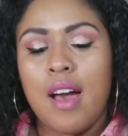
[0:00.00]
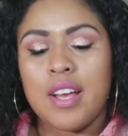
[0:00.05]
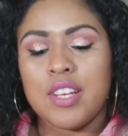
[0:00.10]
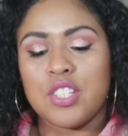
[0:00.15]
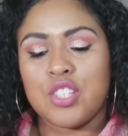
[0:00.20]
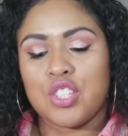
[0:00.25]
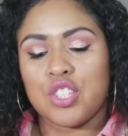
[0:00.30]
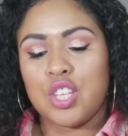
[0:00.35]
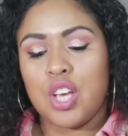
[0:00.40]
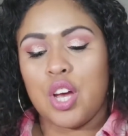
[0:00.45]

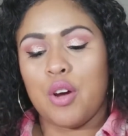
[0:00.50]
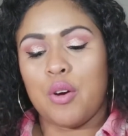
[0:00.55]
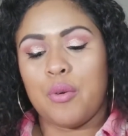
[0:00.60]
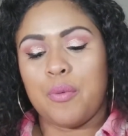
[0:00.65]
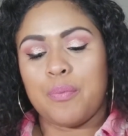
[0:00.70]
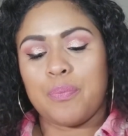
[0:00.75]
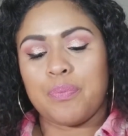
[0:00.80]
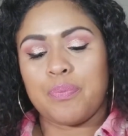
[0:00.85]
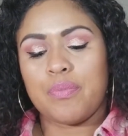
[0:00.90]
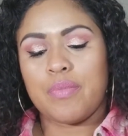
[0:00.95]

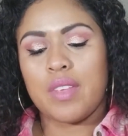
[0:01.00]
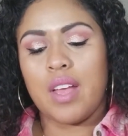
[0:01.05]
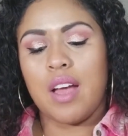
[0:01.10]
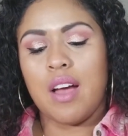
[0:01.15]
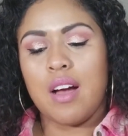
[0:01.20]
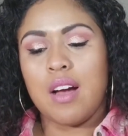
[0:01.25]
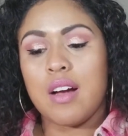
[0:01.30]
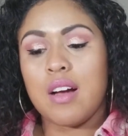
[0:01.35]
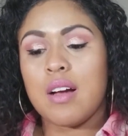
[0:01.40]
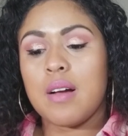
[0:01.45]
So
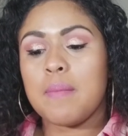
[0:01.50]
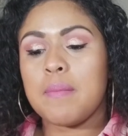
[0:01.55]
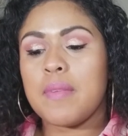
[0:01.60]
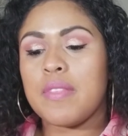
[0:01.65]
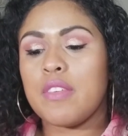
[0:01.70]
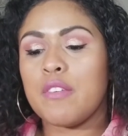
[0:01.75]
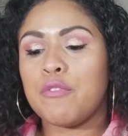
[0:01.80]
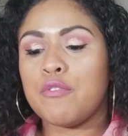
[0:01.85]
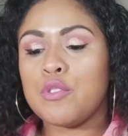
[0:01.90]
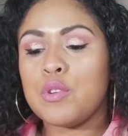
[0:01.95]

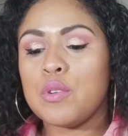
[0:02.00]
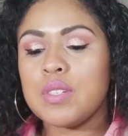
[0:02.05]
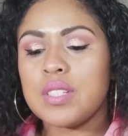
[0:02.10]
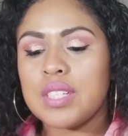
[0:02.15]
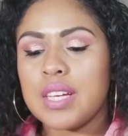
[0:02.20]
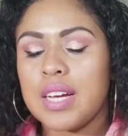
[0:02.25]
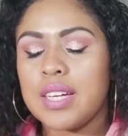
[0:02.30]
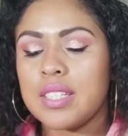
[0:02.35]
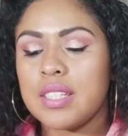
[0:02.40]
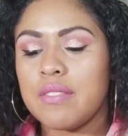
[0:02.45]
the full
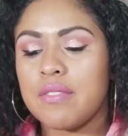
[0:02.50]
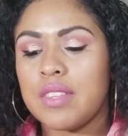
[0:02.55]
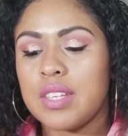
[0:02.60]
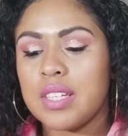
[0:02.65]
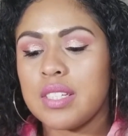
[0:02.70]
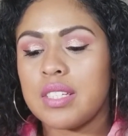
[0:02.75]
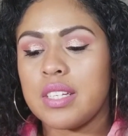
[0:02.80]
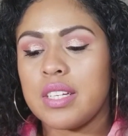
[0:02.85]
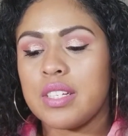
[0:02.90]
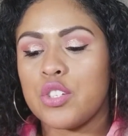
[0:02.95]
size of
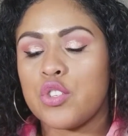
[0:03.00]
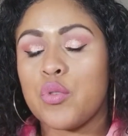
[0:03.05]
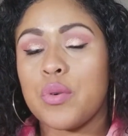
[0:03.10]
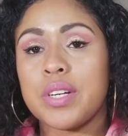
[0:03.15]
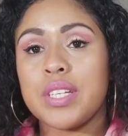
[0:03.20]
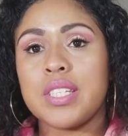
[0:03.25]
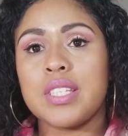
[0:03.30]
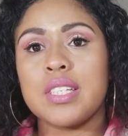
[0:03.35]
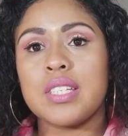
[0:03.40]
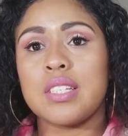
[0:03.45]
this is
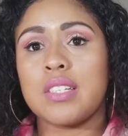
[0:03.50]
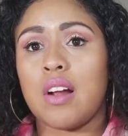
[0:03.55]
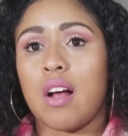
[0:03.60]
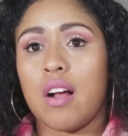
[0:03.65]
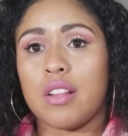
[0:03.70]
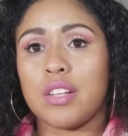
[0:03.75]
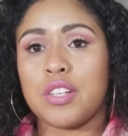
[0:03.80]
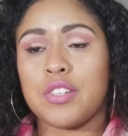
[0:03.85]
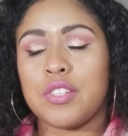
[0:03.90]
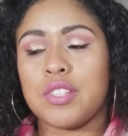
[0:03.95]

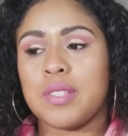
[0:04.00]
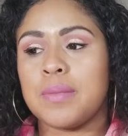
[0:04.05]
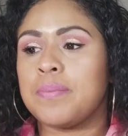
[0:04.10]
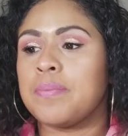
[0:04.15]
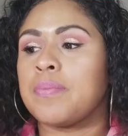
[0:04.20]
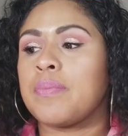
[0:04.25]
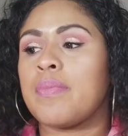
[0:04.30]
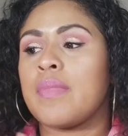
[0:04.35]
$26.